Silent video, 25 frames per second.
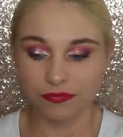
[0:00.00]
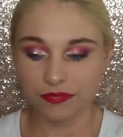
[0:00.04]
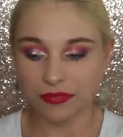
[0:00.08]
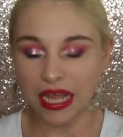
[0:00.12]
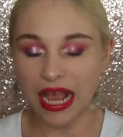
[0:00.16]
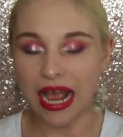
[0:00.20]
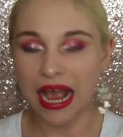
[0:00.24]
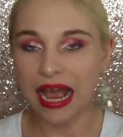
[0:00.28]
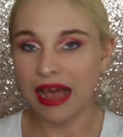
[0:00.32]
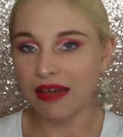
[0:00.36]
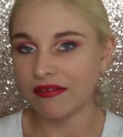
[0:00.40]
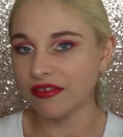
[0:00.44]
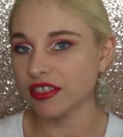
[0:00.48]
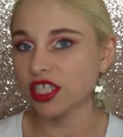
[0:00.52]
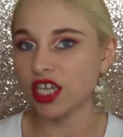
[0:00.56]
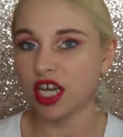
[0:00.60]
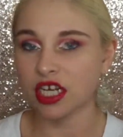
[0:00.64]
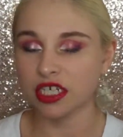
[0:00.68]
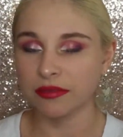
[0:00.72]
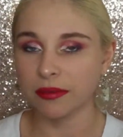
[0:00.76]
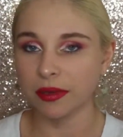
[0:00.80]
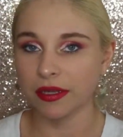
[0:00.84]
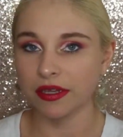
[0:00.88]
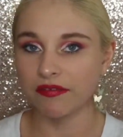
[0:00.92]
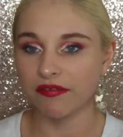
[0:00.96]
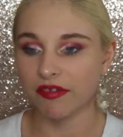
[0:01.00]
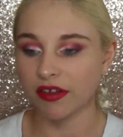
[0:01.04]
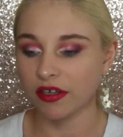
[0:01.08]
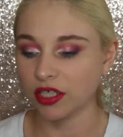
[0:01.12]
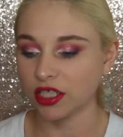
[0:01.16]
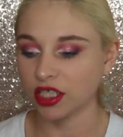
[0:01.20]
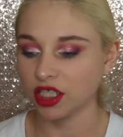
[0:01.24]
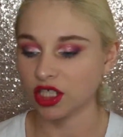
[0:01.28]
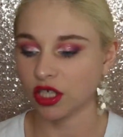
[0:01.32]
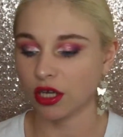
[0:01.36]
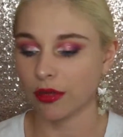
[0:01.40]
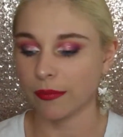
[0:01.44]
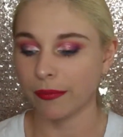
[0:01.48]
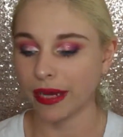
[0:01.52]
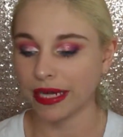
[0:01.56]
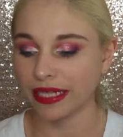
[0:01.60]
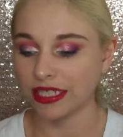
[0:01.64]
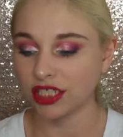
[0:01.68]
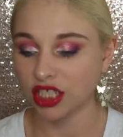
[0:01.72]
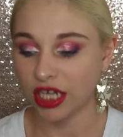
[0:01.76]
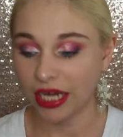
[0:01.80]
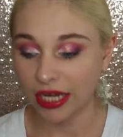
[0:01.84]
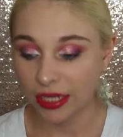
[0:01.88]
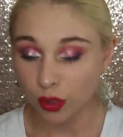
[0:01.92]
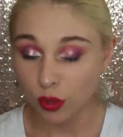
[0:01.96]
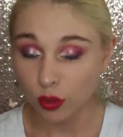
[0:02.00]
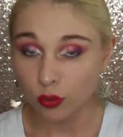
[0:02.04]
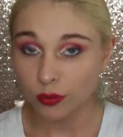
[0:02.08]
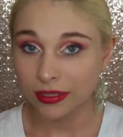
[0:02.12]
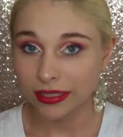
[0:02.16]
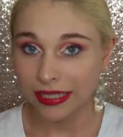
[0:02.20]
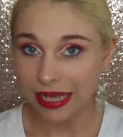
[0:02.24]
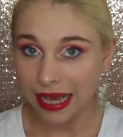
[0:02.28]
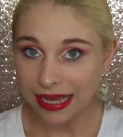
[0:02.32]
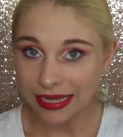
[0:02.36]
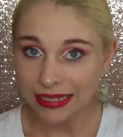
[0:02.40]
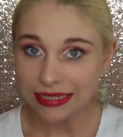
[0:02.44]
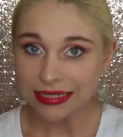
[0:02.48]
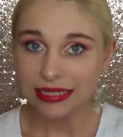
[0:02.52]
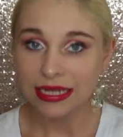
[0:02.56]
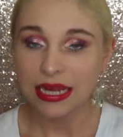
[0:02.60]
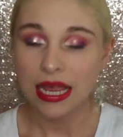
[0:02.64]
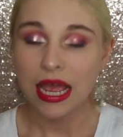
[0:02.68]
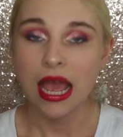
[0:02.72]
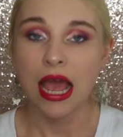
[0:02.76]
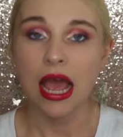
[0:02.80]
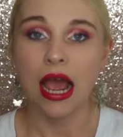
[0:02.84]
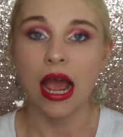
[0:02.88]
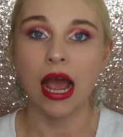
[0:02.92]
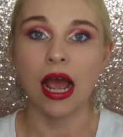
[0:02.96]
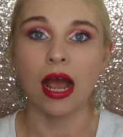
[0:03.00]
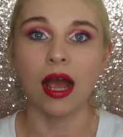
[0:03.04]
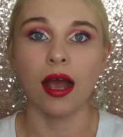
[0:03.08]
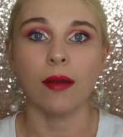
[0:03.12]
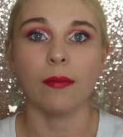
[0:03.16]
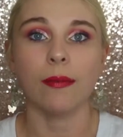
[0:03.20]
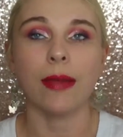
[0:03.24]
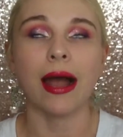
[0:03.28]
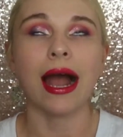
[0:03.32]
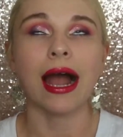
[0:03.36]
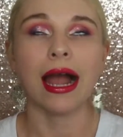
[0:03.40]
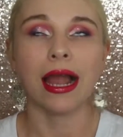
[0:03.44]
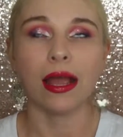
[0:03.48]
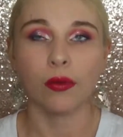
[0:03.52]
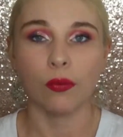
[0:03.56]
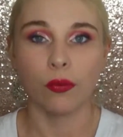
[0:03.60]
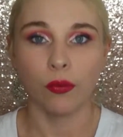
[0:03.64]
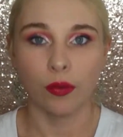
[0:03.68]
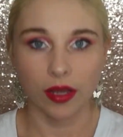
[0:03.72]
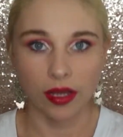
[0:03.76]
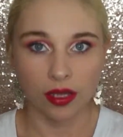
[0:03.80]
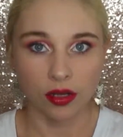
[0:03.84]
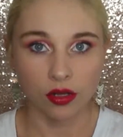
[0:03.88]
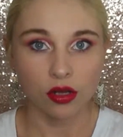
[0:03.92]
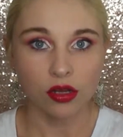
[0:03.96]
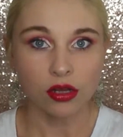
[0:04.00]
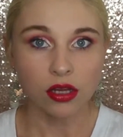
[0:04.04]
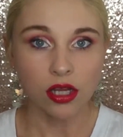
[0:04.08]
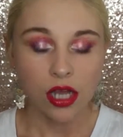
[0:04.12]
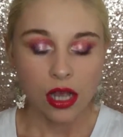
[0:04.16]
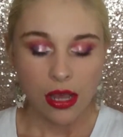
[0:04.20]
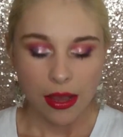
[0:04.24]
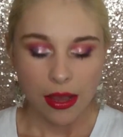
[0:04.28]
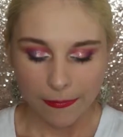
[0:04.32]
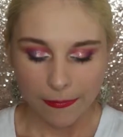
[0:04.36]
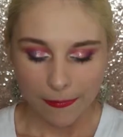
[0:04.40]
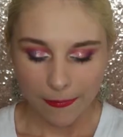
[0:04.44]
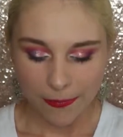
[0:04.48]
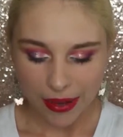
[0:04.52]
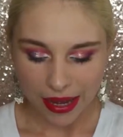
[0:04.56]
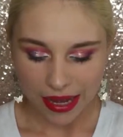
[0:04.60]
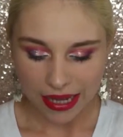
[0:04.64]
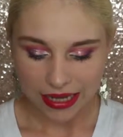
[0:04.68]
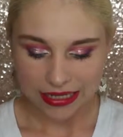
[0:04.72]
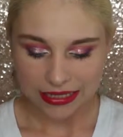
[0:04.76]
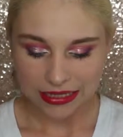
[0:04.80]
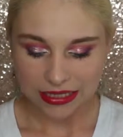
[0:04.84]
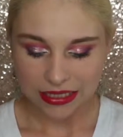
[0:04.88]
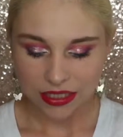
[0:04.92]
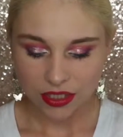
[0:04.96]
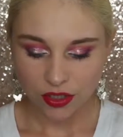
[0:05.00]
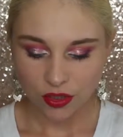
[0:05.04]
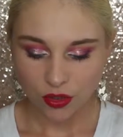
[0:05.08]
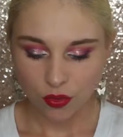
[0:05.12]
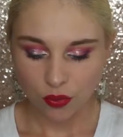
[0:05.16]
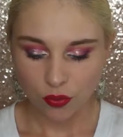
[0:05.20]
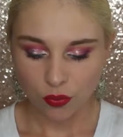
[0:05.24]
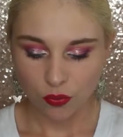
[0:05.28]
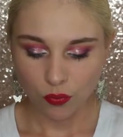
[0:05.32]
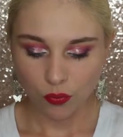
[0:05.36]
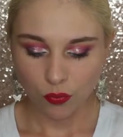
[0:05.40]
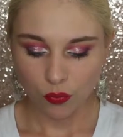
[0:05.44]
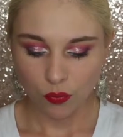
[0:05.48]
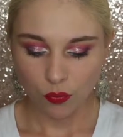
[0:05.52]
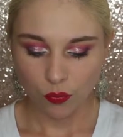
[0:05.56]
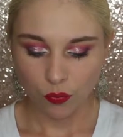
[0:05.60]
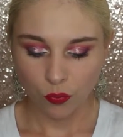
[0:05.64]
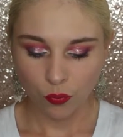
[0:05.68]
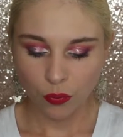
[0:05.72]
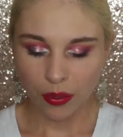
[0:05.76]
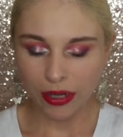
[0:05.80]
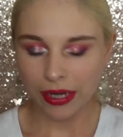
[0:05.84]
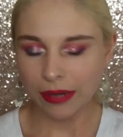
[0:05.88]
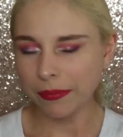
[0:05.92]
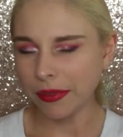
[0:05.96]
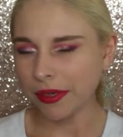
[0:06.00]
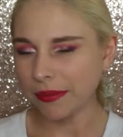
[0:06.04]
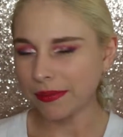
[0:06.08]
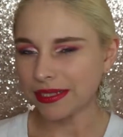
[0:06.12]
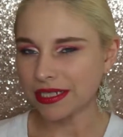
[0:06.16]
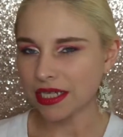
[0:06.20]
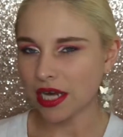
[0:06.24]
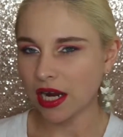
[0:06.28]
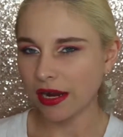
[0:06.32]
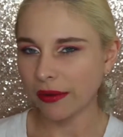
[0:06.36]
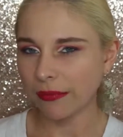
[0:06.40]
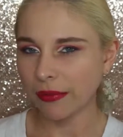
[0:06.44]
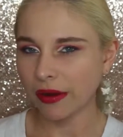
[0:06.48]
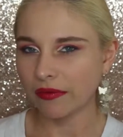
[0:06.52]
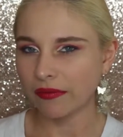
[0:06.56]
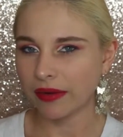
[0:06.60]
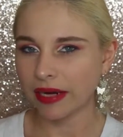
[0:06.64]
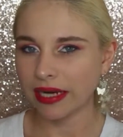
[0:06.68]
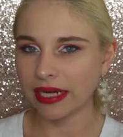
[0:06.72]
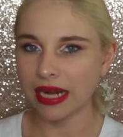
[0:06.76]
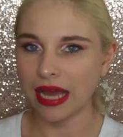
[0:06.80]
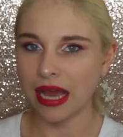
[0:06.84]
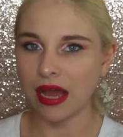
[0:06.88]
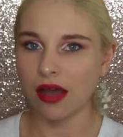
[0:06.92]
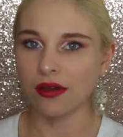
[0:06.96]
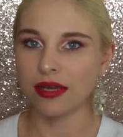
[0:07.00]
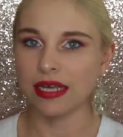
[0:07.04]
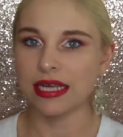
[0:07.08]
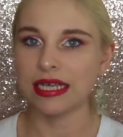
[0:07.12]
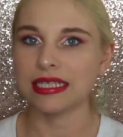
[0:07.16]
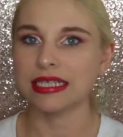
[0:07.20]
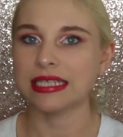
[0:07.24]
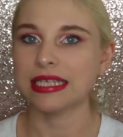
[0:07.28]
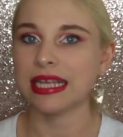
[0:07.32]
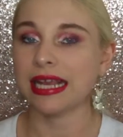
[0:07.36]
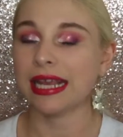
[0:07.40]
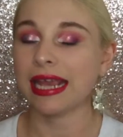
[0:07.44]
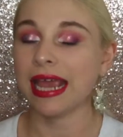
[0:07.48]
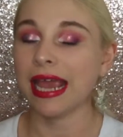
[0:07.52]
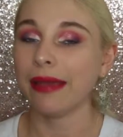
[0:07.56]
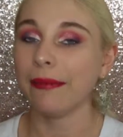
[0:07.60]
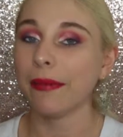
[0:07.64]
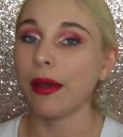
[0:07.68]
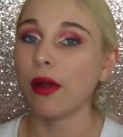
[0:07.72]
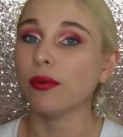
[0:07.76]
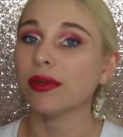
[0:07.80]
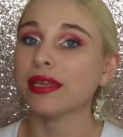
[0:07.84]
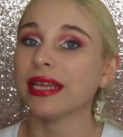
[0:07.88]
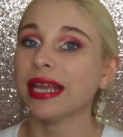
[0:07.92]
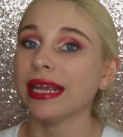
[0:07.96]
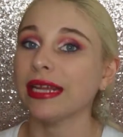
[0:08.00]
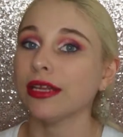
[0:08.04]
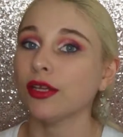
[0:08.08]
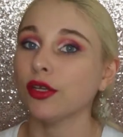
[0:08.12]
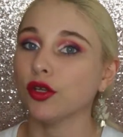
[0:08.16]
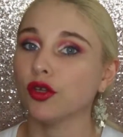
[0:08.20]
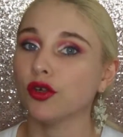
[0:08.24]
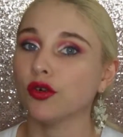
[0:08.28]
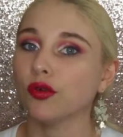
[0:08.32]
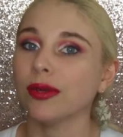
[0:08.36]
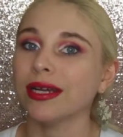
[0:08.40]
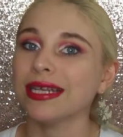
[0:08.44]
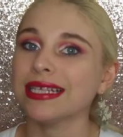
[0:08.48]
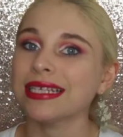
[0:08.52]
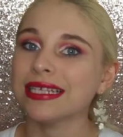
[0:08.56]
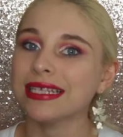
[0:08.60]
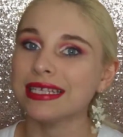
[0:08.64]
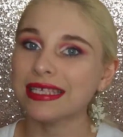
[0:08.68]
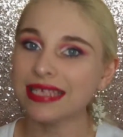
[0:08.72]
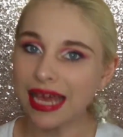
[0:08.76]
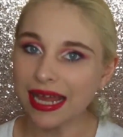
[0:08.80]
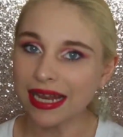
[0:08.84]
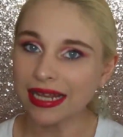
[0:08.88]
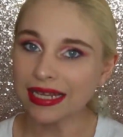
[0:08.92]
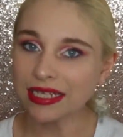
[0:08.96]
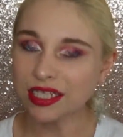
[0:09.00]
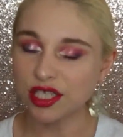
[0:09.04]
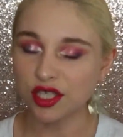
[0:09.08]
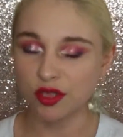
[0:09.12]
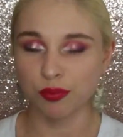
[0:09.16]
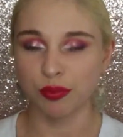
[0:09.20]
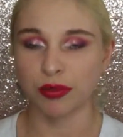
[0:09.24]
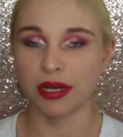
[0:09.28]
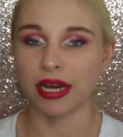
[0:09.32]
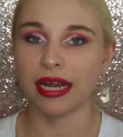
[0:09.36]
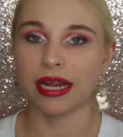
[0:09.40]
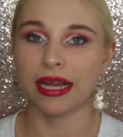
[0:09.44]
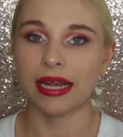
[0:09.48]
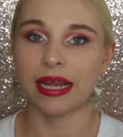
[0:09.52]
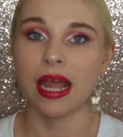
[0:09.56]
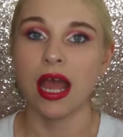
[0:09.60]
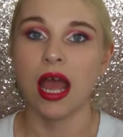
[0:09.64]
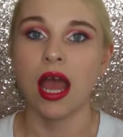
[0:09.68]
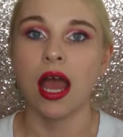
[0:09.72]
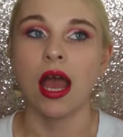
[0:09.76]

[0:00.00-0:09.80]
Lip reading: haven't talked about the foundation on my channel yet. I will, but what I'm going to be talking about right now is they came out with a new setting spray.